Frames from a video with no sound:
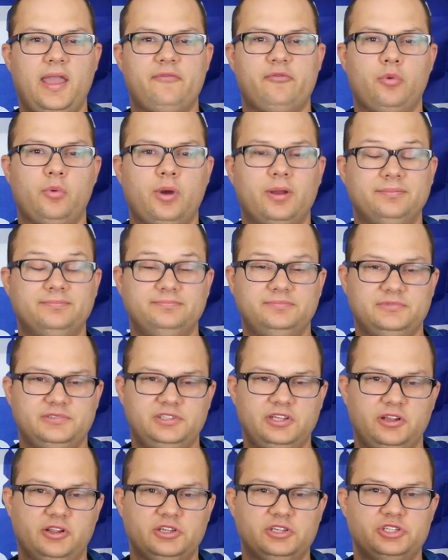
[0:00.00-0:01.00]
everyone,
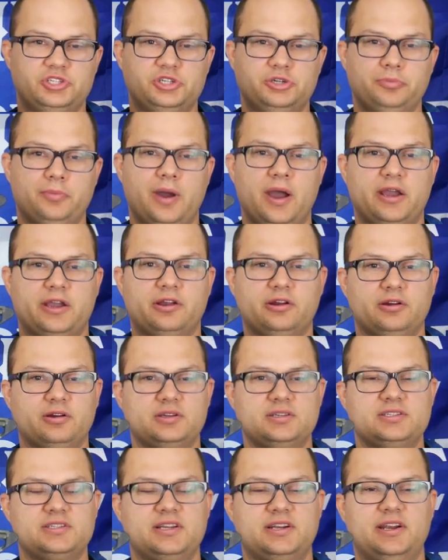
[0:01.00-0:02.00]
Dylan Schumacher,
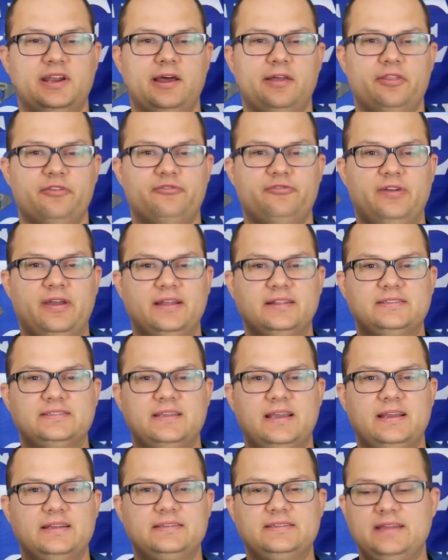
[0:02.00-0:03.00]
Citadel Defense,
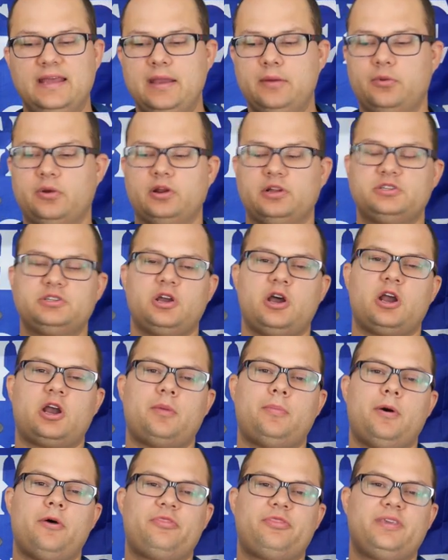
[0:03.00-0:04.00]
and today we're going to talk
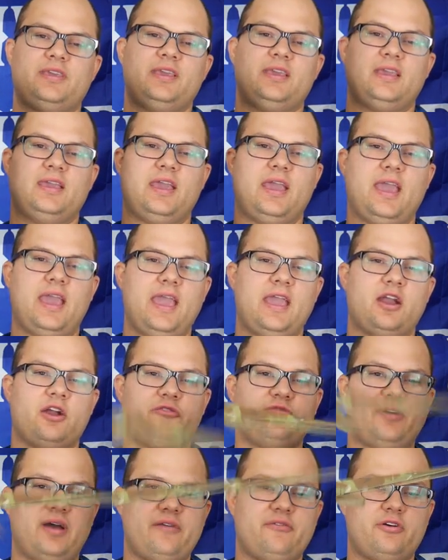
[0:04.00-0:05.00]
about the
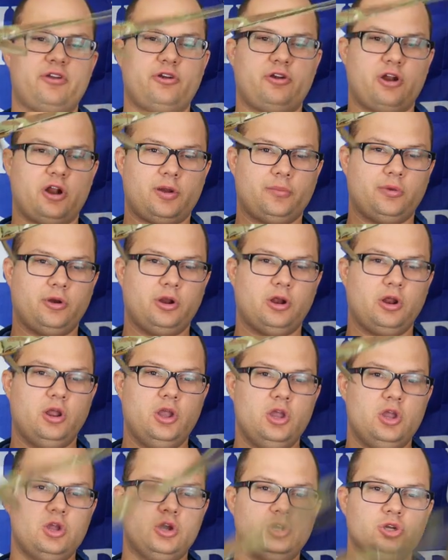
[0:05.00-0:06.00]
AR500 Armor
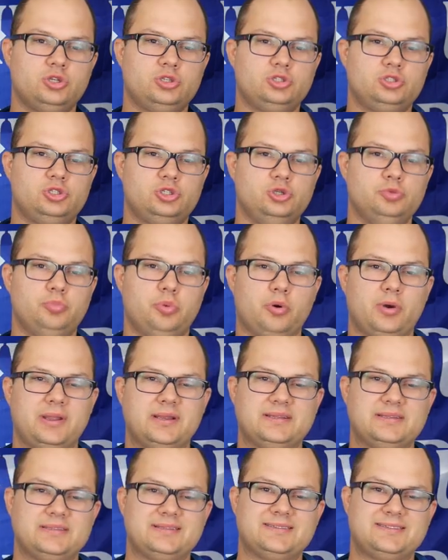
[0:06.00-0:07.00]

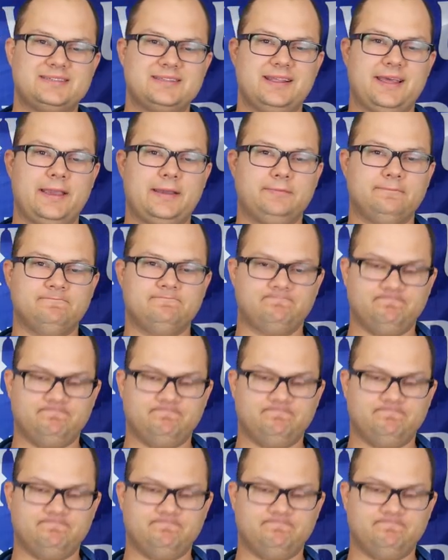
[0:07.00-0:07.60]
2-point sling.